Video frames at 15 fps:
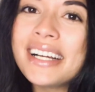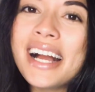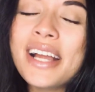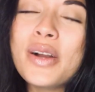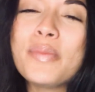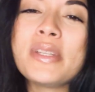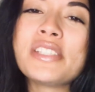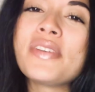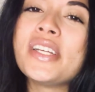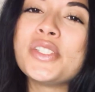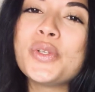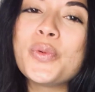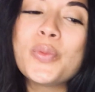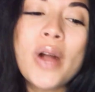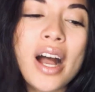I hope this finds
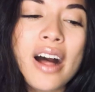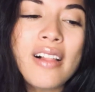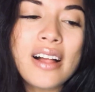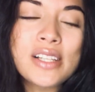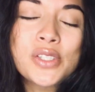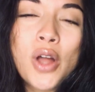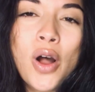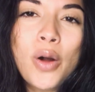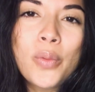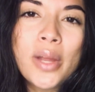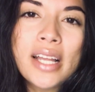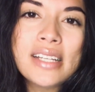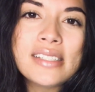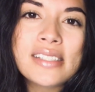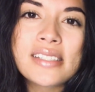you well. As
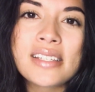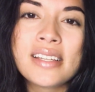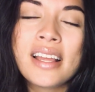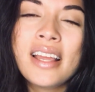always,